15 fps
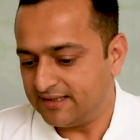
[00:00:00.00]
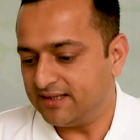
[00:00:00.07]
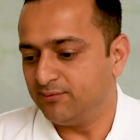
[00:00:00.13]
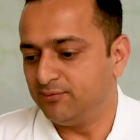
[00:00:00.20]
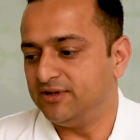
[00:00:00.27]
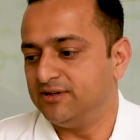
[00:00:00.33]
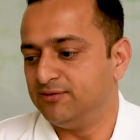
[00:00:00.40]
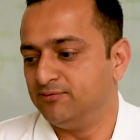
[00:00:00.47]

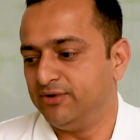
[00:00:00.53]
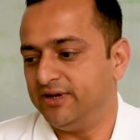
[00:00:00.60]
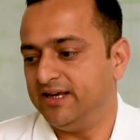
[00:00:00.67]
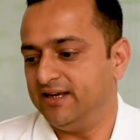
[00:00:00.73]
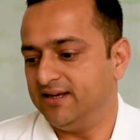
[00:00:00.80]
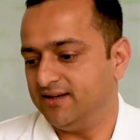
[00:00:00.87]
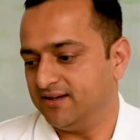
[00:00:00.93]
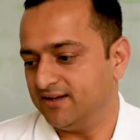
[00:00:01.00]
then we
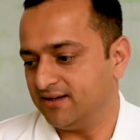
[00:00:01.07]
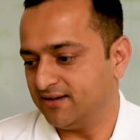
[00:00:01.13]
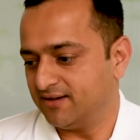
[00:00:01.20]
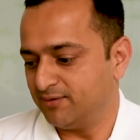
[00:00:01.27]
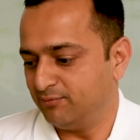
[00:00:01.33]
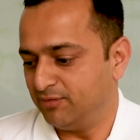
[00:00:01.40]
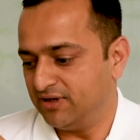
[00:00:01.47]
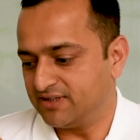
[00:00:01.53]
we
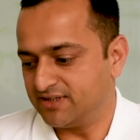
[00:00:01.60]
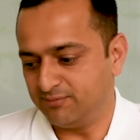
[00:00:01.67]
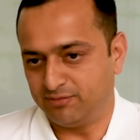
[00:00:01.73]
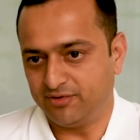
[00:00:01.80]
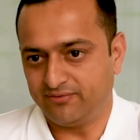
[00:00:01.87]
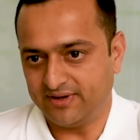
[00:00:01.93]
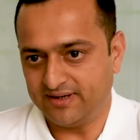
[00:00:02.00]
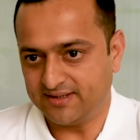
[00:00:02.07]
uh, built
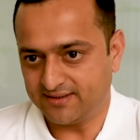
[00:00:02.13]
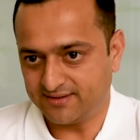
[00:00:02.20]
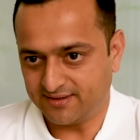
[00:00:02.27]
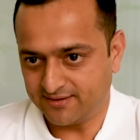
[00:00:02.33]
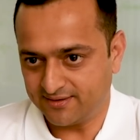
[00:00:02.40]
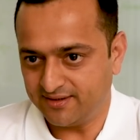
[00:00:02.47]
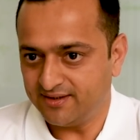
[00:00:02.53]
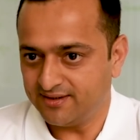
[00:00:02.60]
simplify
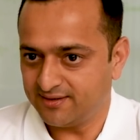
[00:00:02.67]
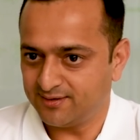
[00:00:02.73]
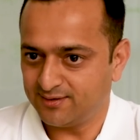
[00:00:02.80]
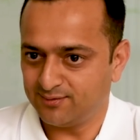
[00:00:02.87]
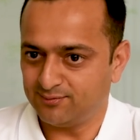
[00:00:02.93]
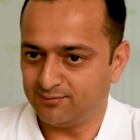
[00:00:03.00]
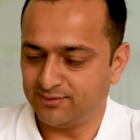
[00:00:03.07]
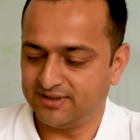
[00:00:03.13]
360
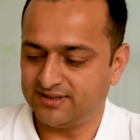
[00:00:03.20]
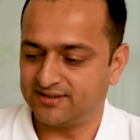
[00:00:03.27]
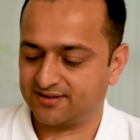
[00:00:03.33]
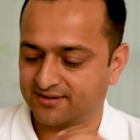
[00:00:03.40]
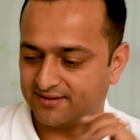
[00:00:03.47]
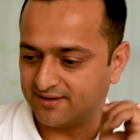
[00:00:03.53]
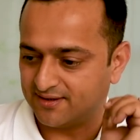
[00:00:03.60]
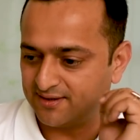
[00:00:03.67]

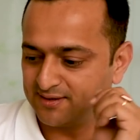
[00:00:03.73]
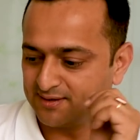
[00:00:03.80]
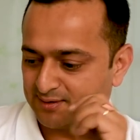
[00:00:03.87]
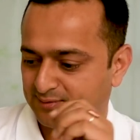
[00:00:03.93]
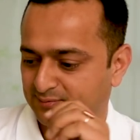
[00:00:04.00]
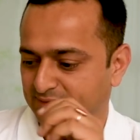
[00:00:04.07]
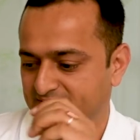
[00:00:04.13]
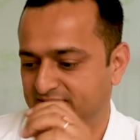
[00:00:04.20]
which
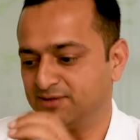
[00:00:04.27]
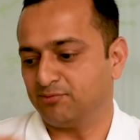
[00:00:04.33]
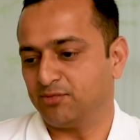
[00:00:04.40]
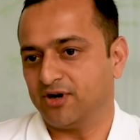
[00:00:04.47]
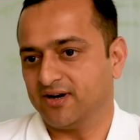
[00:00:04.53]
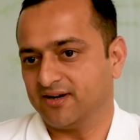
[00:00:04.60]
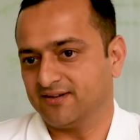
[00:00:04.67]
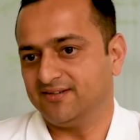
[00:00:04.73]
uh, is the
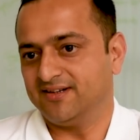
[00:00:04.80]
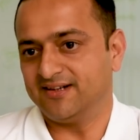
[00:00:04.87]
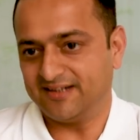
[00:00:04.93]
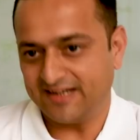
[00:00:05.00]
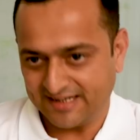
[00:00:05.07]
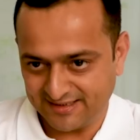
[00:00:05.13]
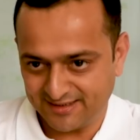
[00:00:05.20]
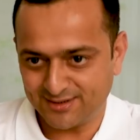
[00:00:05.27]
product that
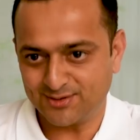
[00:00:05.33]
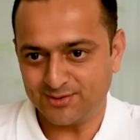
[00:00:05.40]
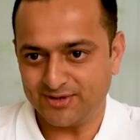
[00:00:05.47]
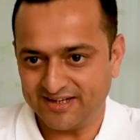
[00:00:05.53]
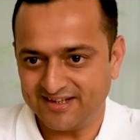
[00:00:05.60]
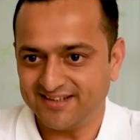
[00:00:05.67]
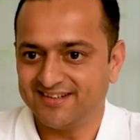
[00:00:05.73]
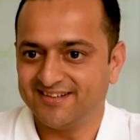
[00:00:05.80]
exists
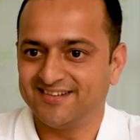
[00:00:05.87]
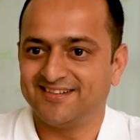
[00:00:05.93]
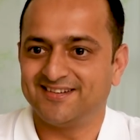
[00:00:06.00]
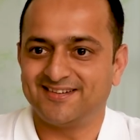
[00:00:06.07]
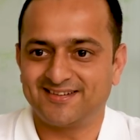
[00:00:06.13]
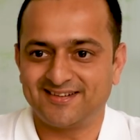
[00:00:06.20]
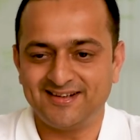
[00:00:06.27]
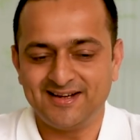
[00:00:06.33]
today
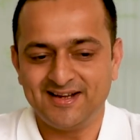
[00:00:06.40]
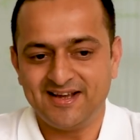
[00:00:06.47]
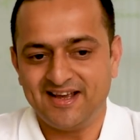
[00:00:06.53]
right